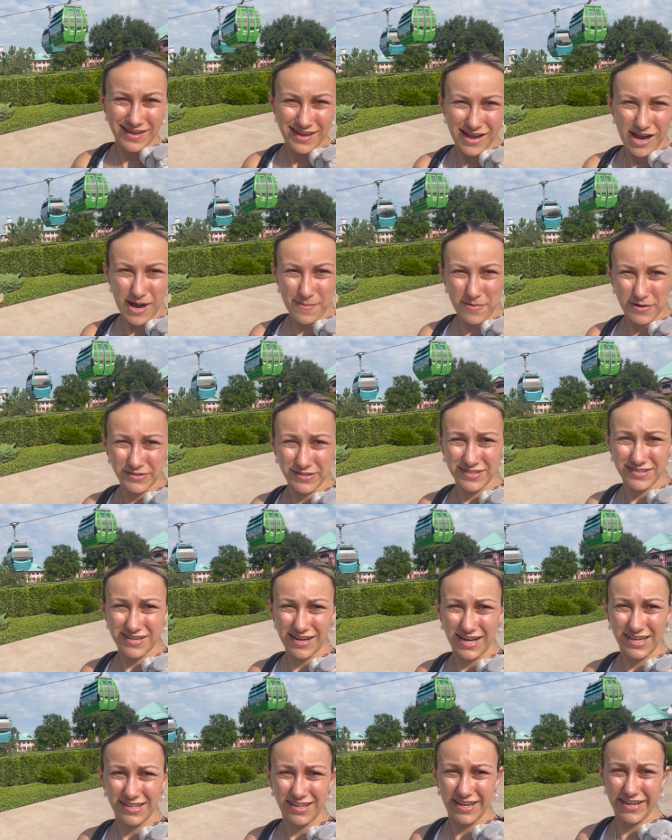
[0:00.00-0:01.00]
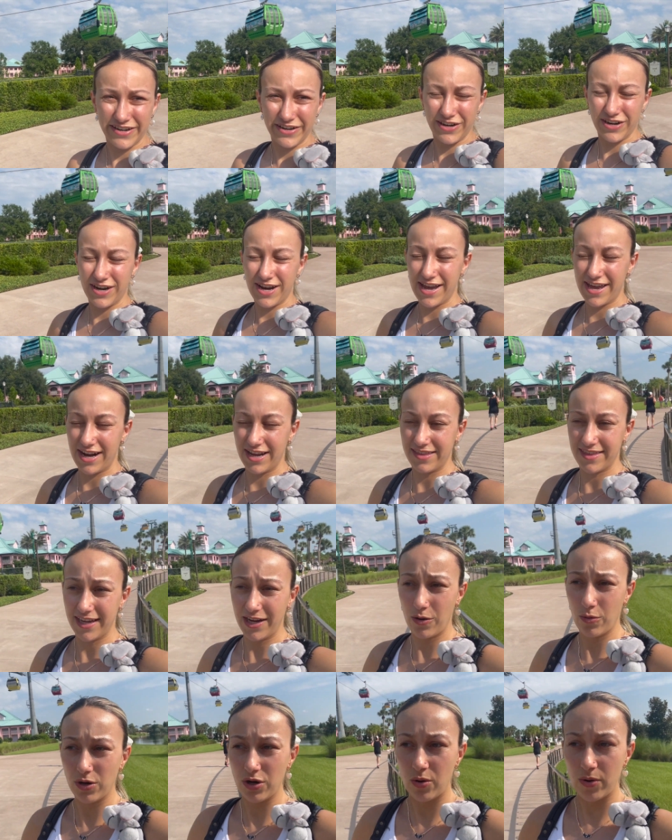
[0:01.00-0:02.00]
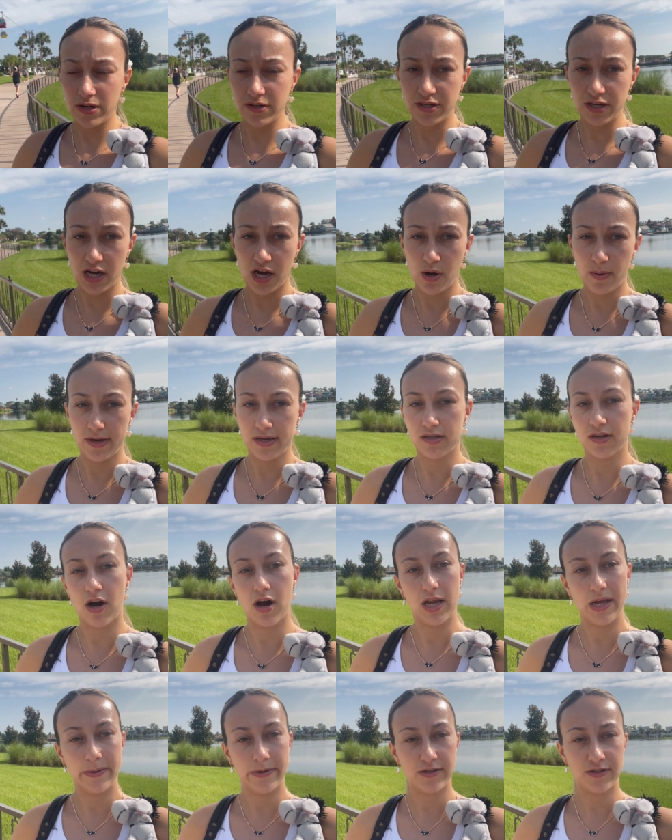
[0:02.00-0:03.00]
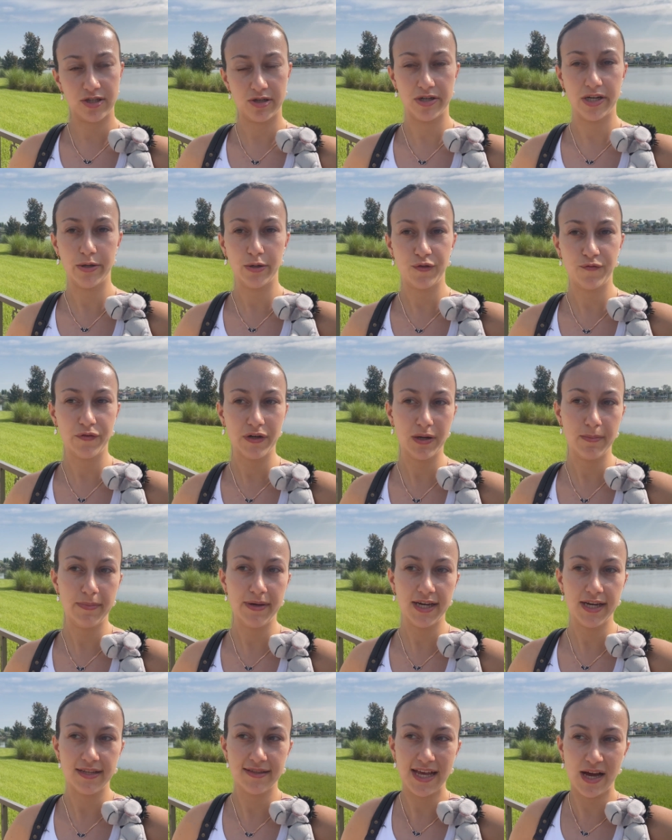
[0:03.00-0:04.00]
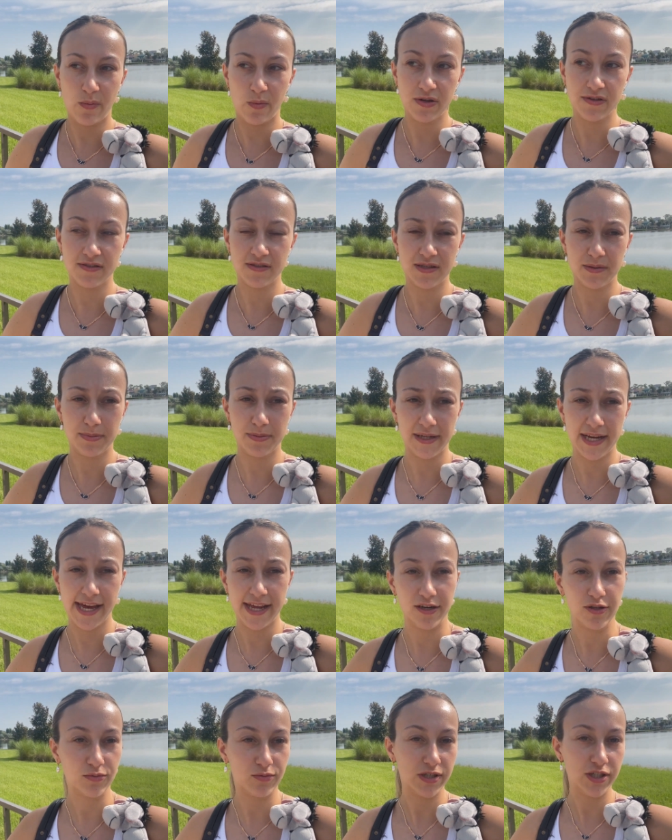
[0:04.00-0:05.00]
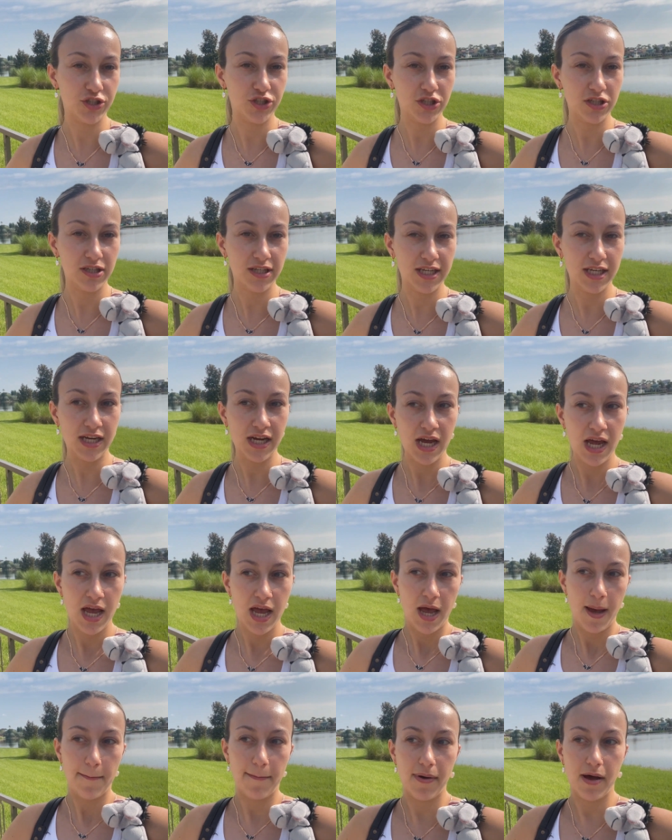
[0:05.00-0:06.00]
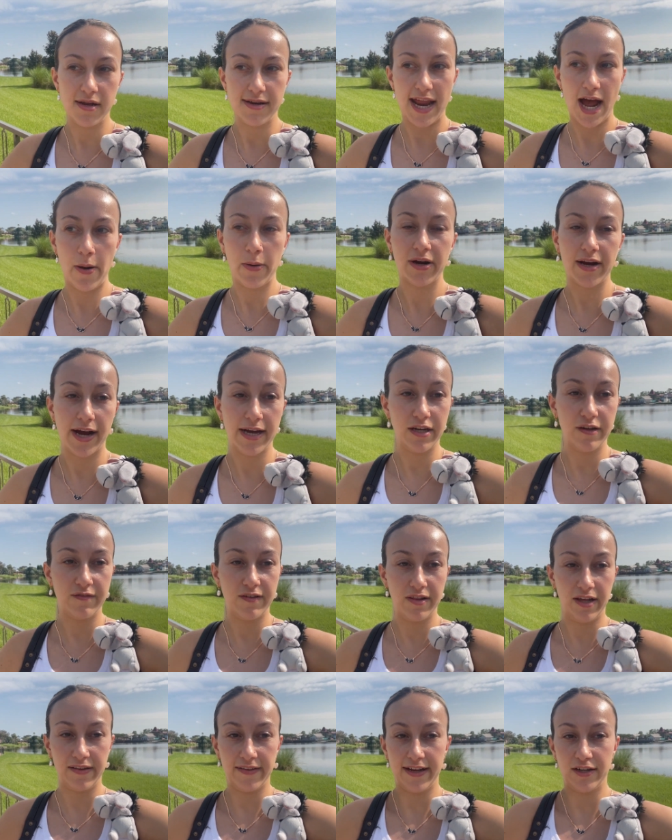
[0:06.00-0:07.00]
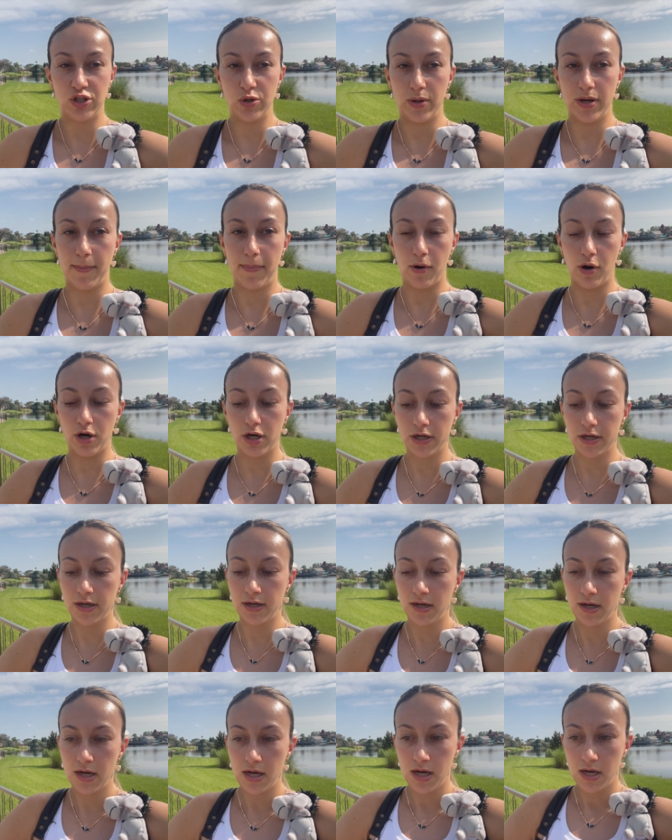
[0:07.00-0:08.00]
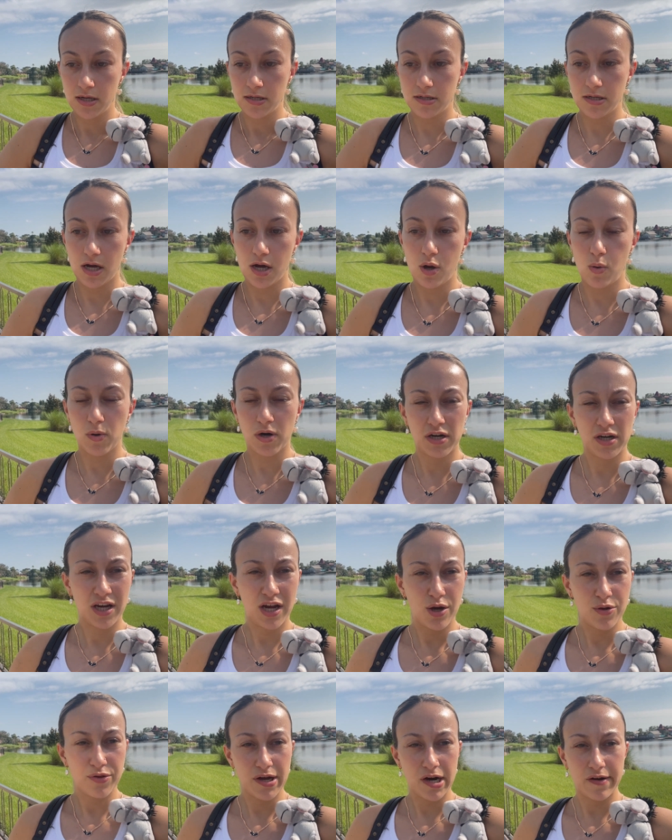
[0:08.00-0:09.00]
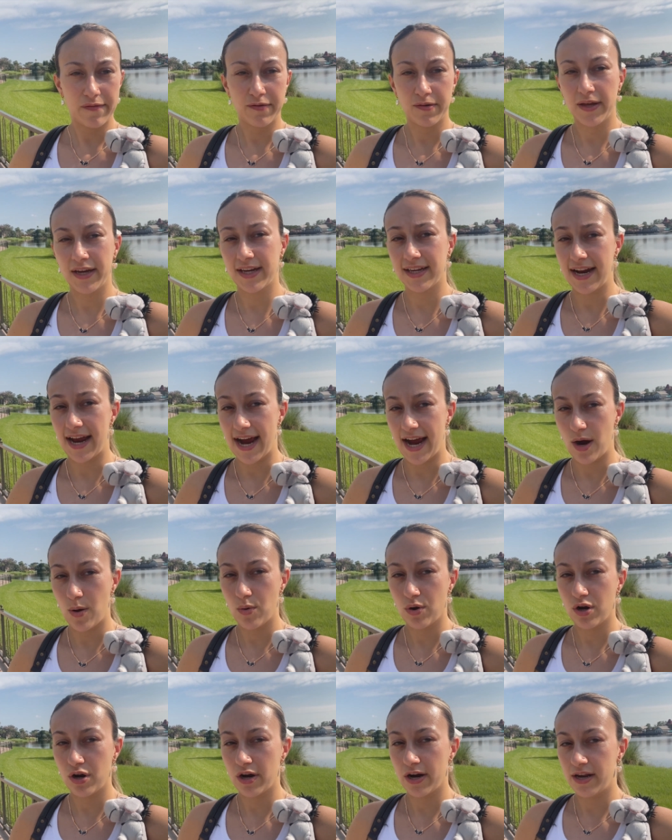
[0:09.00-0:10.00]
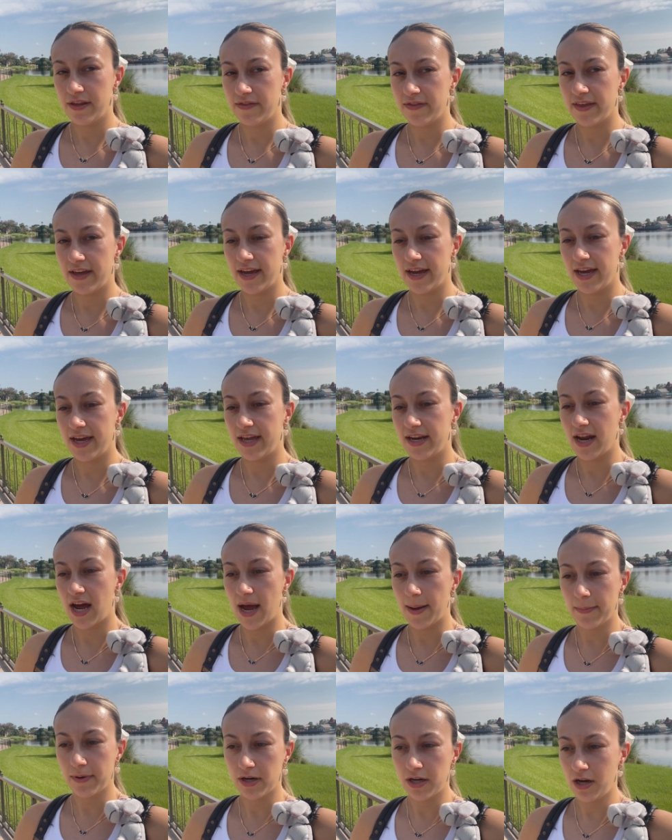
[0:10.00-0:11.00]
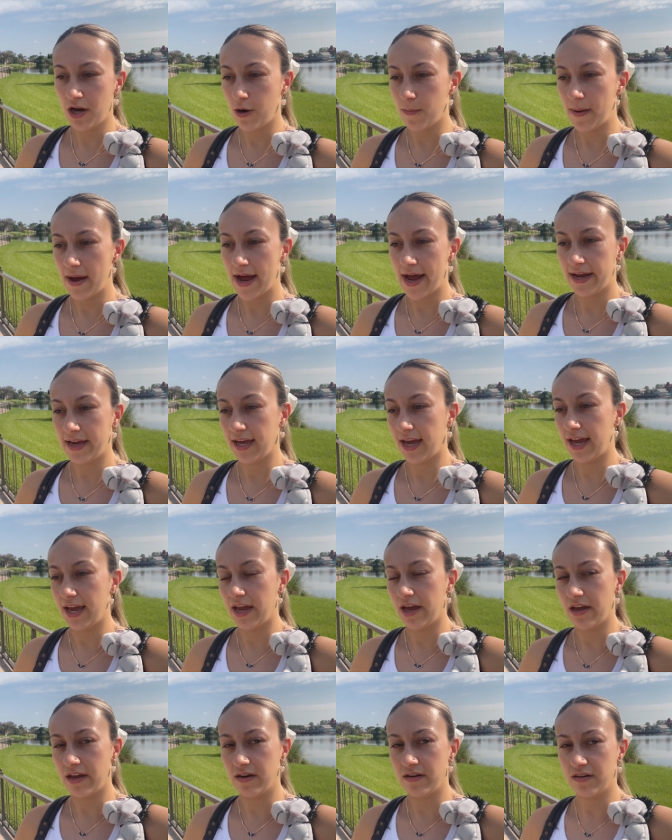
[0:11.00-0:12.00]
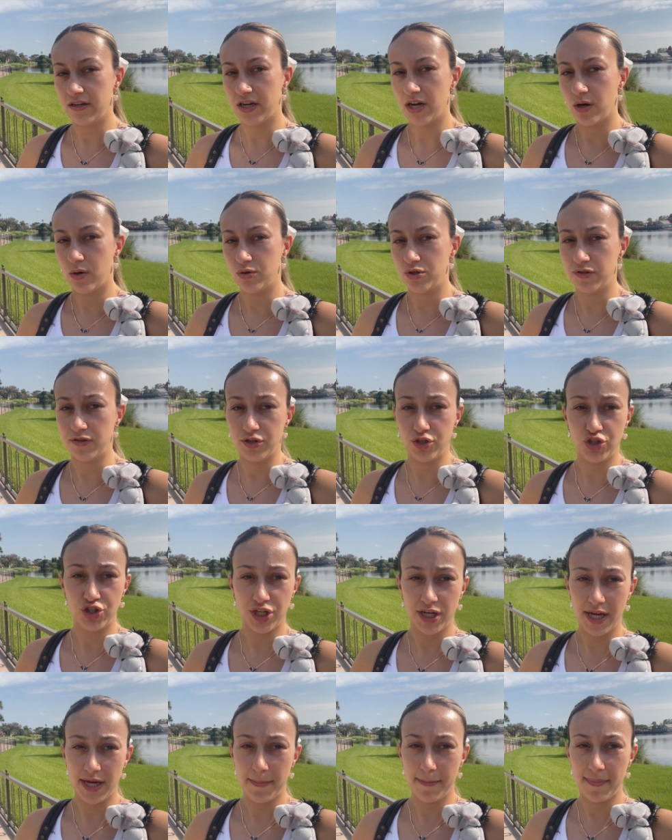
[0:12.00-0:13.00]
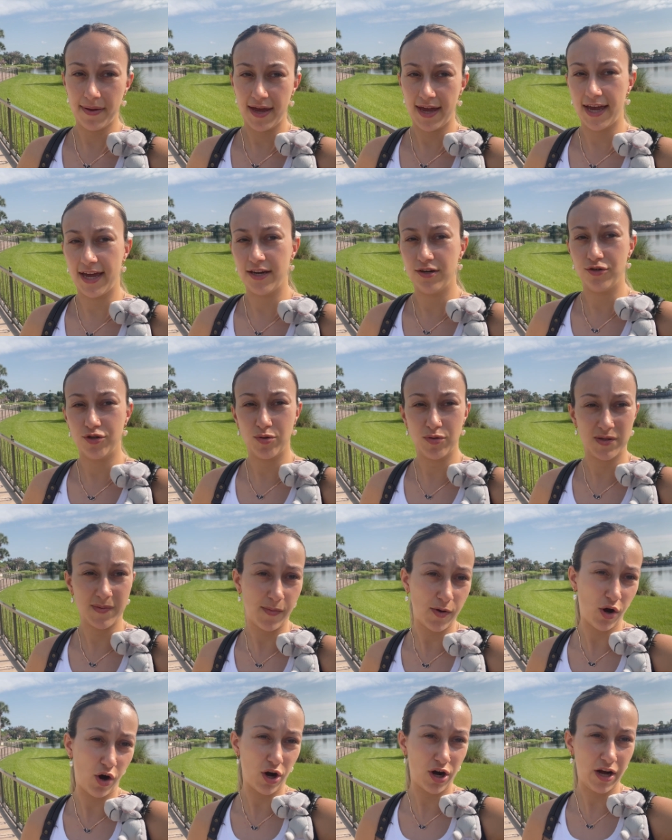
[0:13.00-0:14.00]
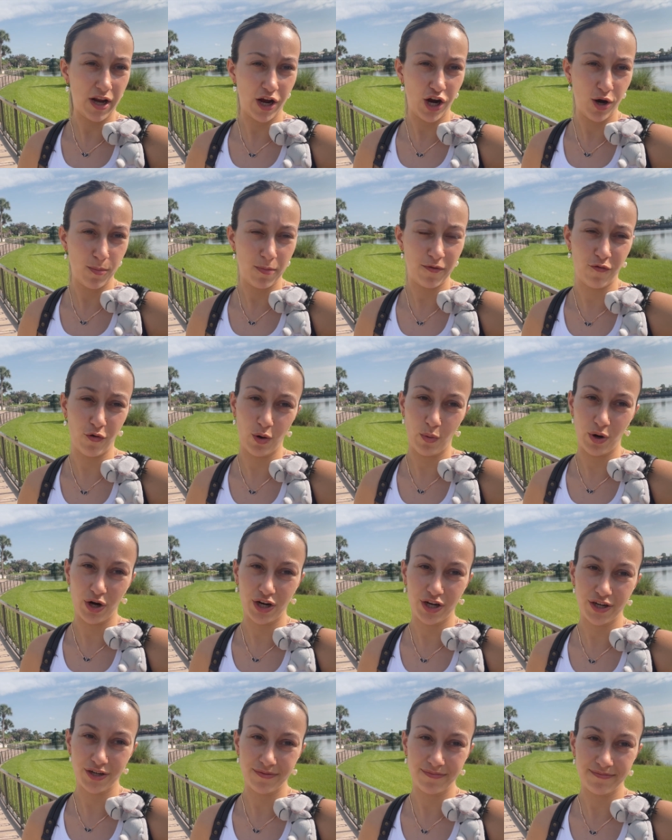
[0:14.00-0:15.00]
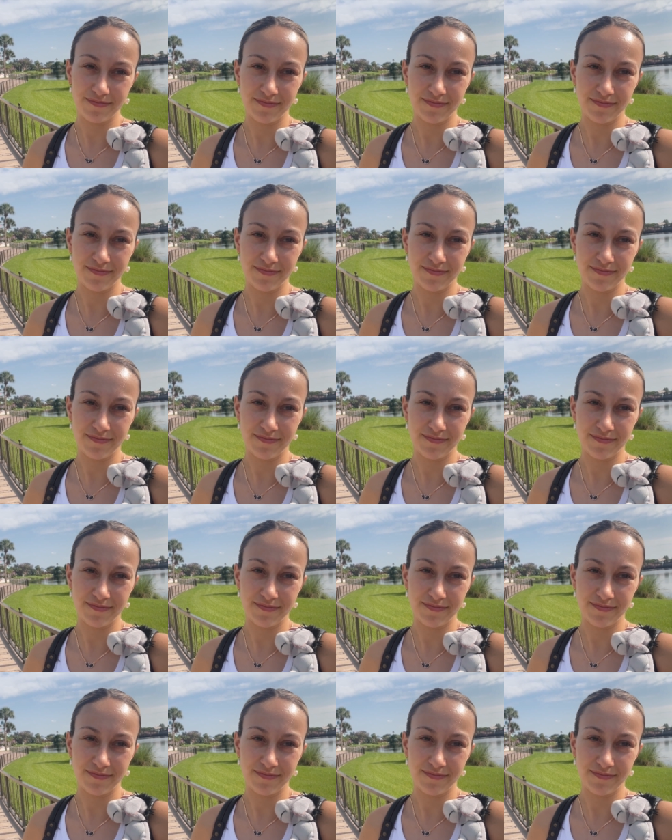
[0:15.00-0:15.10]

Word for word: hop on the Skyliner and I think we're going to go into Hollywood Studios for a bit. That wasn't the plan originally, but now we're kind of feeling like doing a park. So we're gonna go there for like an hour and then I'm gonna go back and go to the gym and do some cardio before work.